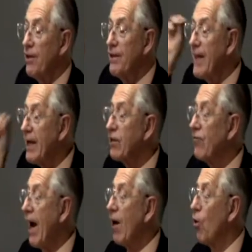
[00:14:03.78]
the death
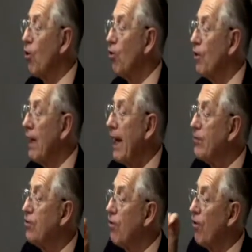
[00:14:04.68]
of our Lord
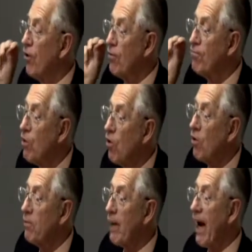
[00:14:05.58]
and to learn
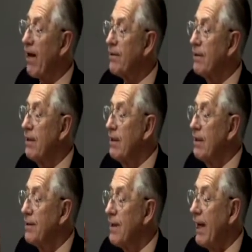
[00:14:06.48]
more about
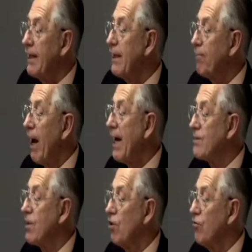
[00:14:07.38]
taking
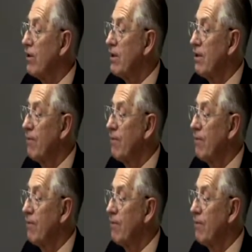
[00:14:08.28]
Passover